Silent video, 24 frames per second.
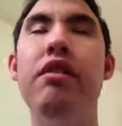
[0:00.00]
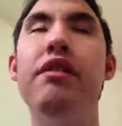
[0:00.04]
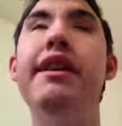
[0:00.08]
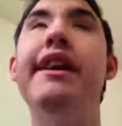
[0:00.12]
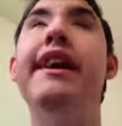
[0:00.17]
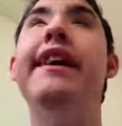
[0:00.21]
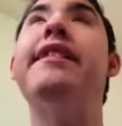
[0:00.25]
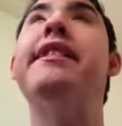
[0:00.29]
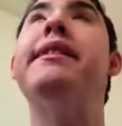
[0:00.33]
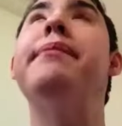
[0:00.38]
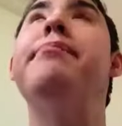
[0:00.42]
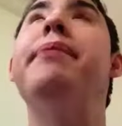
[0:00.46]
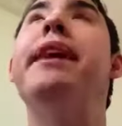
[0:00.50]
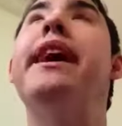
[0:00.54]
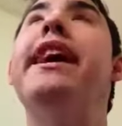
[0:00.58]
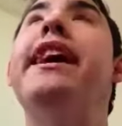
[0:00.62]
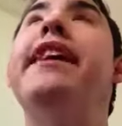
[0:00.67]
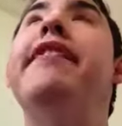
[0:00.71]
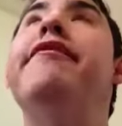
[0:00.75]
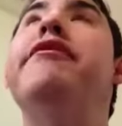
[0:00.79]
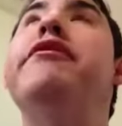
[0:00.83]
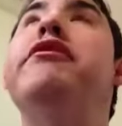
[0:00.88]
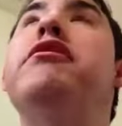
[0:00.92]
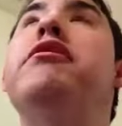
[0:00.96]
you have to
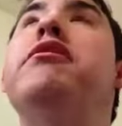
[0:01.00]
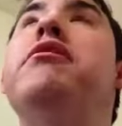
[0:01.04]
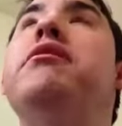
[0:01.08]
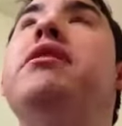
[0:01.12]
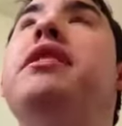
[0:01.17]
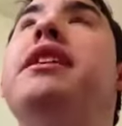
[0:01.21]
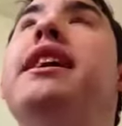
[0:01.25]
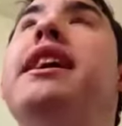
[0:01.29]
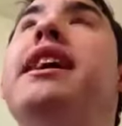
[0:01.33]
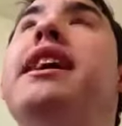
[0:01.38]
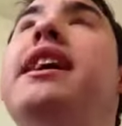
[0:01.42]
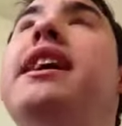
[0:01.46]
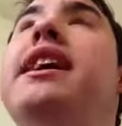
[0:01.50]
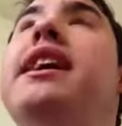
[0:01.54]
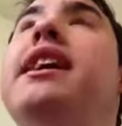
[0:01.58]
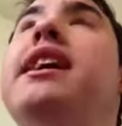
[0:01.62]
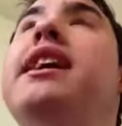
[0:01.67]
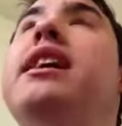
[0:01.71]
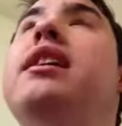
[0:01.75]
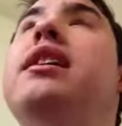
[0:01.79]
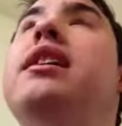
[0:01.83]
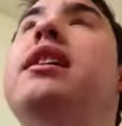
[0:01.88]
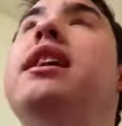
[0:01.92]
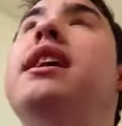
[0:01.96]
pay for the
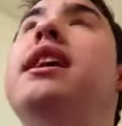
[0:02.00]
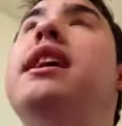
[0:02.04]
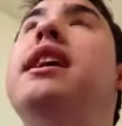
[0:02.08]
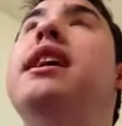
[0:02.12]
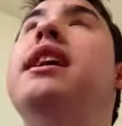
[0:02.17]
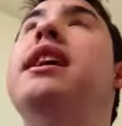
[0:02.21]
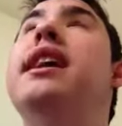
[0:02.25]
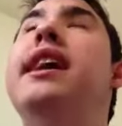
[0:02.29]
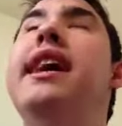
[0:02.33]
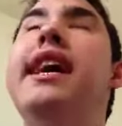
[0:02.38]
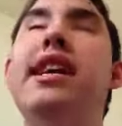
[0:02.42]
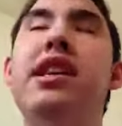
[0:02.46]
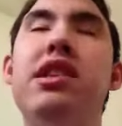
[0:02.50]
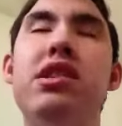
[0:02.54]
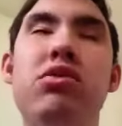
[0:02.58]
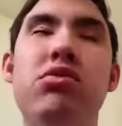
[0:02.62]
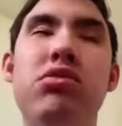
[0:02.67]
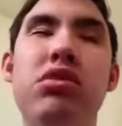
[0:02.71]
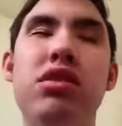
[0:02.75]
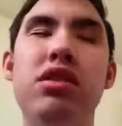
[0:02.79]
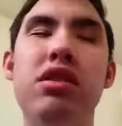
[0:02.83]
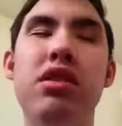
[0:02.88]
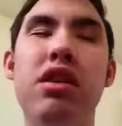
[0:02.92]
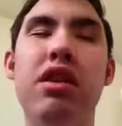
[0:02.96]
uh,
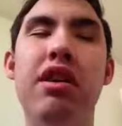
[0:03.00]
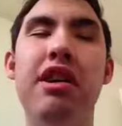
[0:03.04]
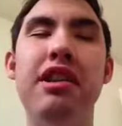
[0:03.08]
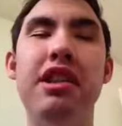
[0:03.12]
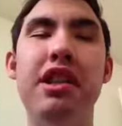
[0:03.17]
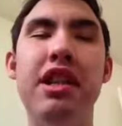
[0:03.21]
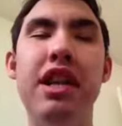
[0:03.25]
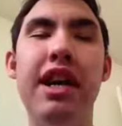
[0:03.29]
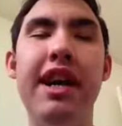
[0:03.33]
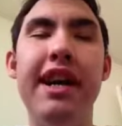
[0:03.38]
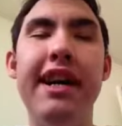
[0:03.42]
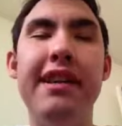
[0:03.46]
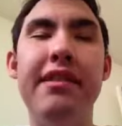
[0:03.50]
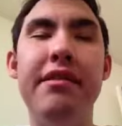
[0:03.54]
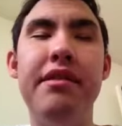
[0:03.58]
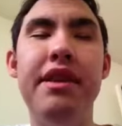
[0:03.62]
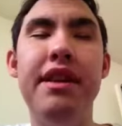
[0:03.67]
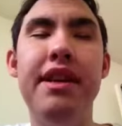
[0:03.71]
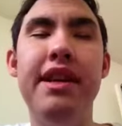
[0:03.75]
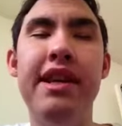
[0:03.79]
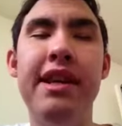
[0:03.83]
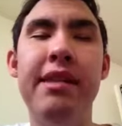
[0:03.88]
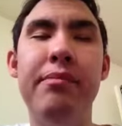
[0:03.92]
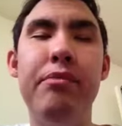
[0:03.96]
extras online
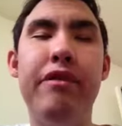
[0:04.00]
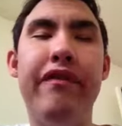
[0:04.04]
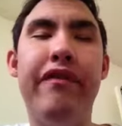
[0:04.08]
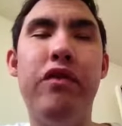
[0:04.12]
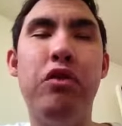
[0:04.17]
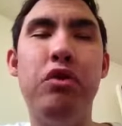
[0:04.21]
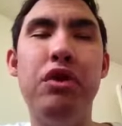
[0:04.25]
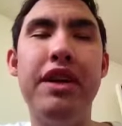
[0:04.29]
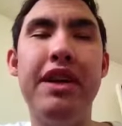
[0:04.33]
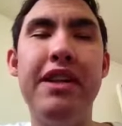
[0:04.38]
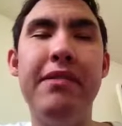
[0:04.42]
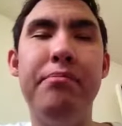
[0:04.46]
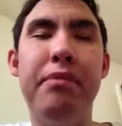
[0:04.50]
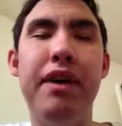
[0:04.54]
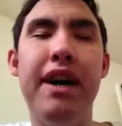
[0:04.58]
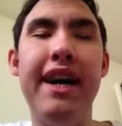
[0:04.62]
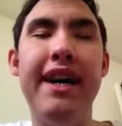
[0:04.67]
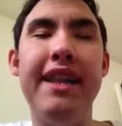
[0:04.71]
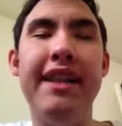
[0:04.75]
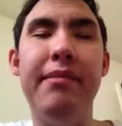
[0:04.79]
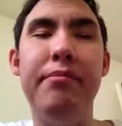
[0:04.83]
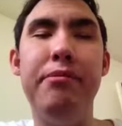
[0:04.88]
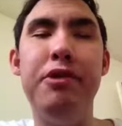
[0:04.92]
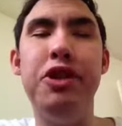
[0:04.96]
before you
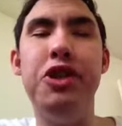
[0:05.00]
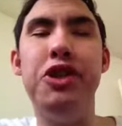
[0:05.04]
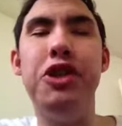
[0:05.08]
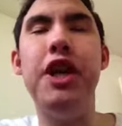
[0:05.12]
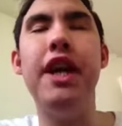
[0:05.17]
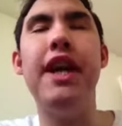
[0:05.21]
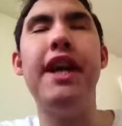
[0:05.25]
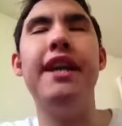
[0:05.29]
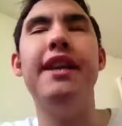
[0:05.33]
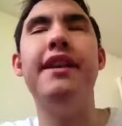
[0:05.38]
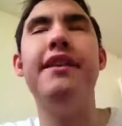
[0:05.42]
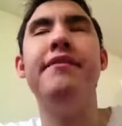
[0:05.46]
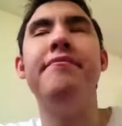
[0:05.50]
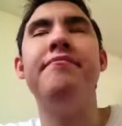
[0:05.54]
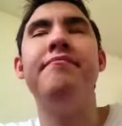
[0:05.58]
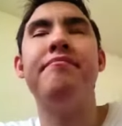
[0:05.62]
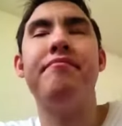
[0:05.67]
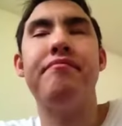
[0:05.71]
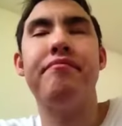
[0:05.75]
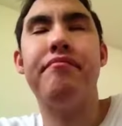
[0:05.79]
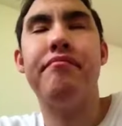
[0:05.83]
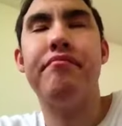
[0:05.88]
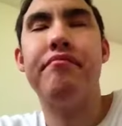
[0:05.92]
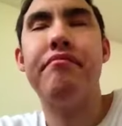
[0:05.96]
buy the machine
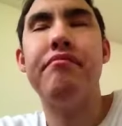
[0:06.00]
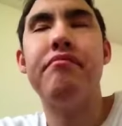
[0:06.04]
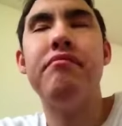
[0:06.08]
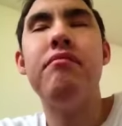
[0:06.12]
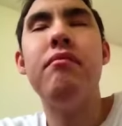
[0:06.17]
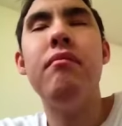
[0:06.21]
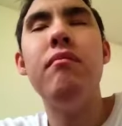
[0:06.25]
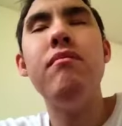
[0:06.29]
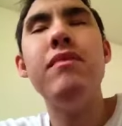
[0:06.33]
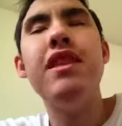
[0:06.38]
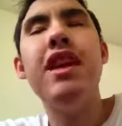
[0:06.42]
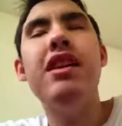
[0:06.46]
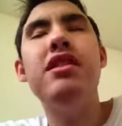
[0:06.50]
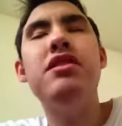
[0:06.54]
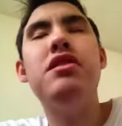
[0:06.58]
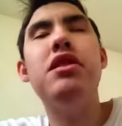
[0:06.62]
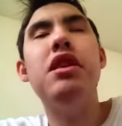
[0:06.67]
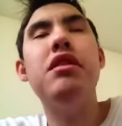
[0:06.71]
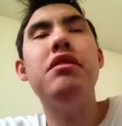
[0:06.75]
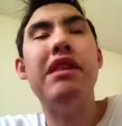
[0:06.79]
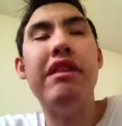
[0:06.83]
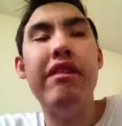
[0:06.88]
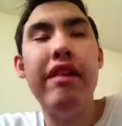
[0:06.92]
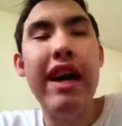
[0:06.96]

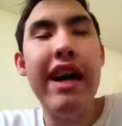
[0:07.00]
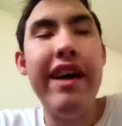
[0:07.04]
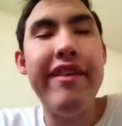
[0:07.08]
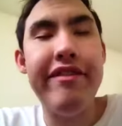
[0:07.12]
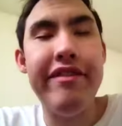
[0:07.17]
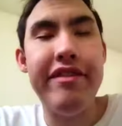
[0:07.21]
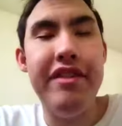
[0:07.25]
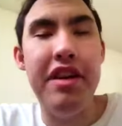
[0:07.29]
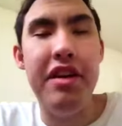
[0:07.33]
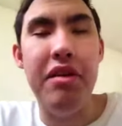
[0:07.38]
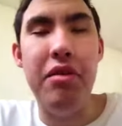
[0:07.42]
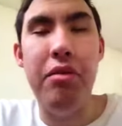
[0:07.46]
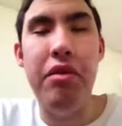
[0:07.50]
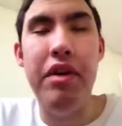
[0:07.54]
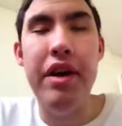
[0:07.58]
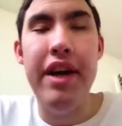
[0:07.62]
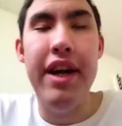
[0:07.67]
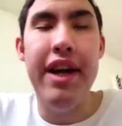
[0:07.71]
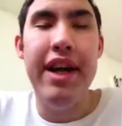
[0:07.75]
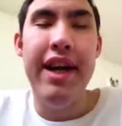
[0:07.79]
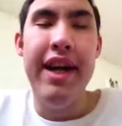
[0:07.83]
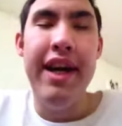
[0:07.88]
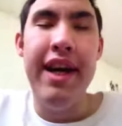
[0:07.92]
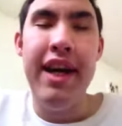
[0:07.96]
so you have to
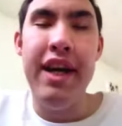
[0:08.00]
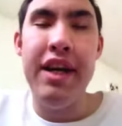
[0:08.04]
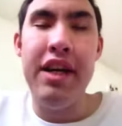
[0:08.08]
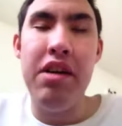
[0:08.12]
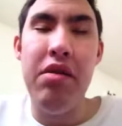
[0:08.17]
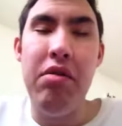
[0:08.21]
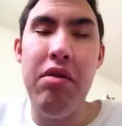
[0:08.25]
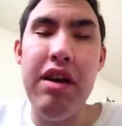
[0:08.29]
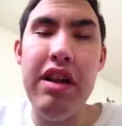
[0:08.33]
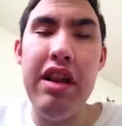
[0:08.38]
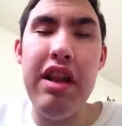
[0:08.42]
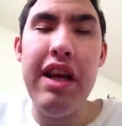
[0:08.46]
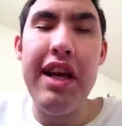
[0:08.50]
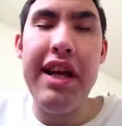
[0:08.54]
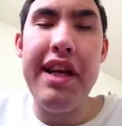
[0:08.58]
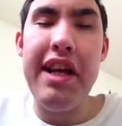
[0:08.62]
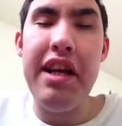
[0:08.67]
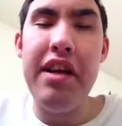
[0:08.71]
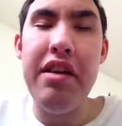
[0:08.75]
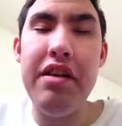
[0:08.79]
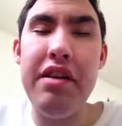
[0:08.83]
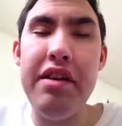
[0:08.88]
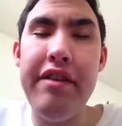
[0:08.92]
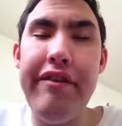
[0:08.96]
uh, go online
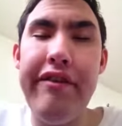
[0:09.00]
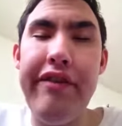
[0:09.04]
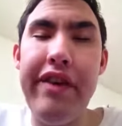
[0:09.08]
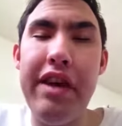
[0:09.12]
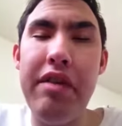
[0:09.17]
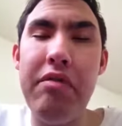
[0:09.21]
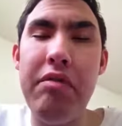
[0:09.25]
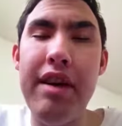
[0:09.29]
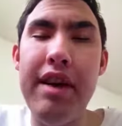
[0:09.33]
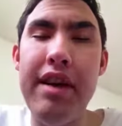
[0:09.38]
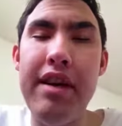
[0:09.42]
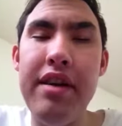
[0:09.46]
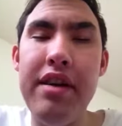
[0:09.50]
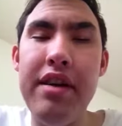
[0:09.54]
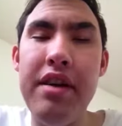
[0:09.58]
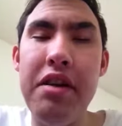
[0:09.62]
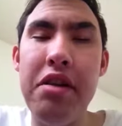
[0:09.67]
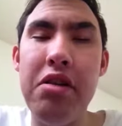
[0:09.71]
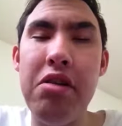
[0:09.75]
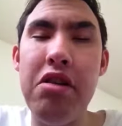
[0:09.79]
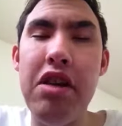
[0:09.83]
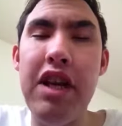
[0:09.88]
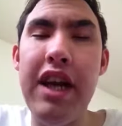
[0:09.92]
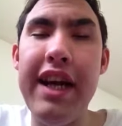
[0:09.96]
and configure it to
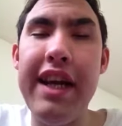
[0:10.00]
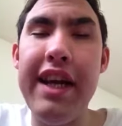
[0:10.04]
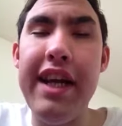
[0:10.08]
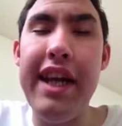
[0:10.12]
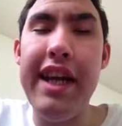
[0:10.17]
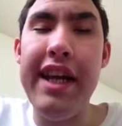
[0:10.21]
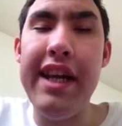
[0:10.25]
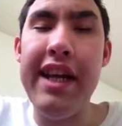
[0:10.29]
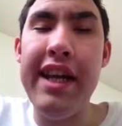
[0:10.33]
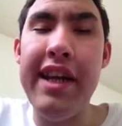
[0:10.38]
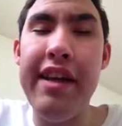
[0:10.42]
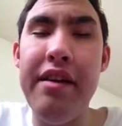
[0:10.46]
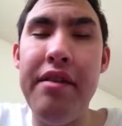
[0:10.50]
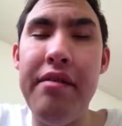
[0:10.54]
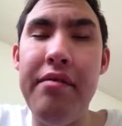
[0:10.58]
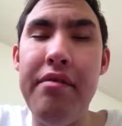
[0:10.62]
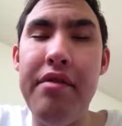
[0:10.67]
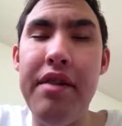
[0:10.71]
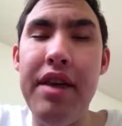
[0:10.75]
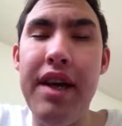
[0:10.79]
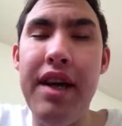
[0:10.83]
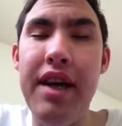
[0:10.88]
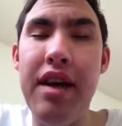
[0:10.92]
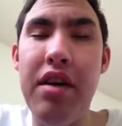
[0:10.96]
your liking and then
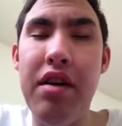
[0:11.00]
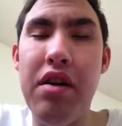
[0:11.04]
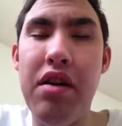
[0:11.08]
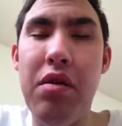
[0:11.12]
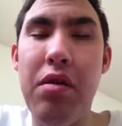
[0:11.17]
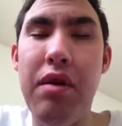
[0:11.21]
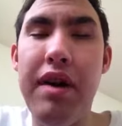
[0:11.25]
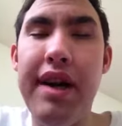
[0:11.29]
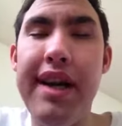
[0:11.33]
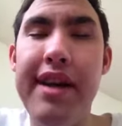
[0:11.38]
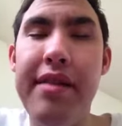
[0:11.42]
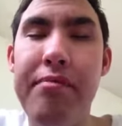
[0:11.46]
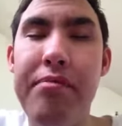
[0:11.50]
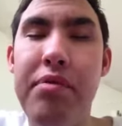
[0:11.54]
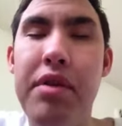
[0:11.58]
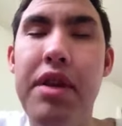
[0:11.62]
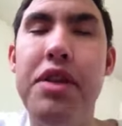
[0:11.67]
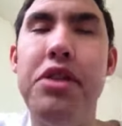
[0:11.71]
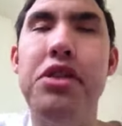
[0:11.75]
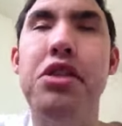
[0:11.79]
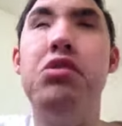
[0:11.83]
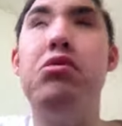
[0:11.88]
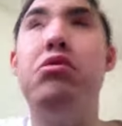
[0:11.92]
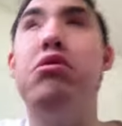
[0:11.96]
uh, go ahead and
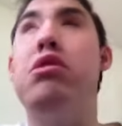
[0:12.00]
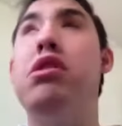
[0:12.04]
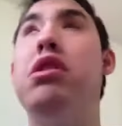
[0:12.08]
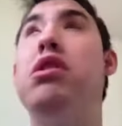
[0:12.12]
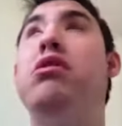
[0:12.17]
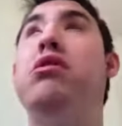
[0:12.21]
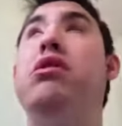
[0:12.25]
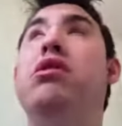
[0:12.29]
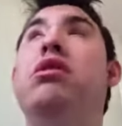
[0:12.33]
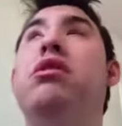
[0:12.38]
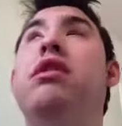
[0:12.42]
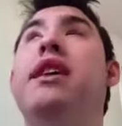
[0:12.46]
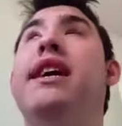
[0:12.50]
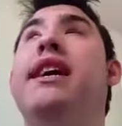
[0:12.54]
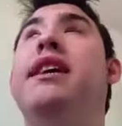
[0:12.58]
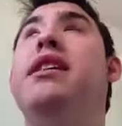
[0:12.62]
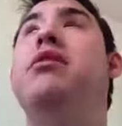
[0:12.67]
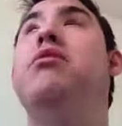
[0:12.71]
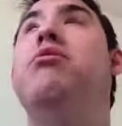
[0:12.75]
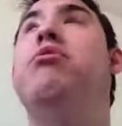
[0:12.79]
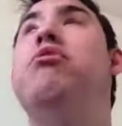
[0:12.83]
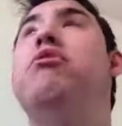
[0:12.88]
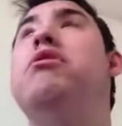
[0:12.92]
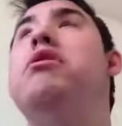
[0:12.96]
place your order
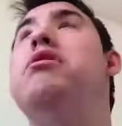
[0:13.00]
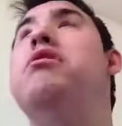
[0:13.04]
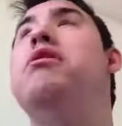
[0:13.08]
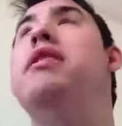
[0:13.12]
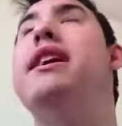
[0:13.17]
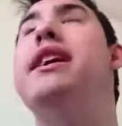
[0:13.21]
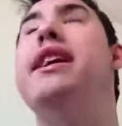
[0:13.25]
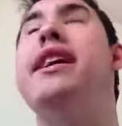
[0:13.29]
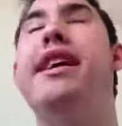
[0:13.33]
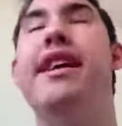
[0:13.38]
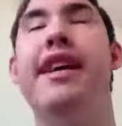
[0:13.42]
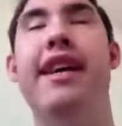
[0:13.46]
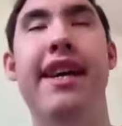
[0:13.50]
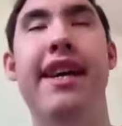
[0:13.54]
and order it